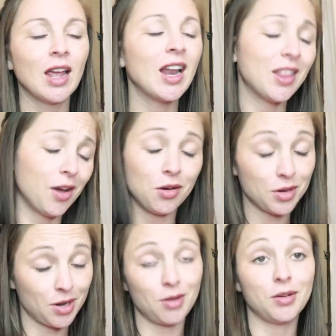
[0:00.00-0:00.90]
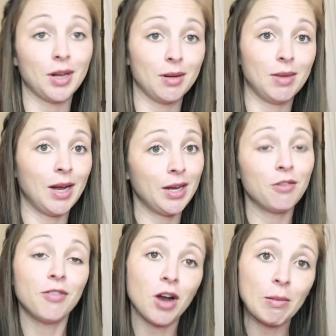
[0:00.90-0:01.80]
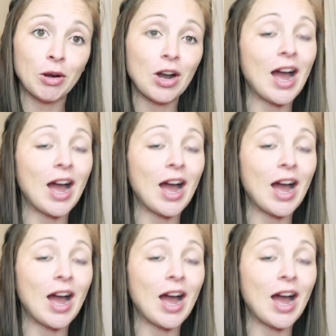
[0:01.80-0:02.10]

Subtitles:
And I thought, hold up. I ain't no farmer.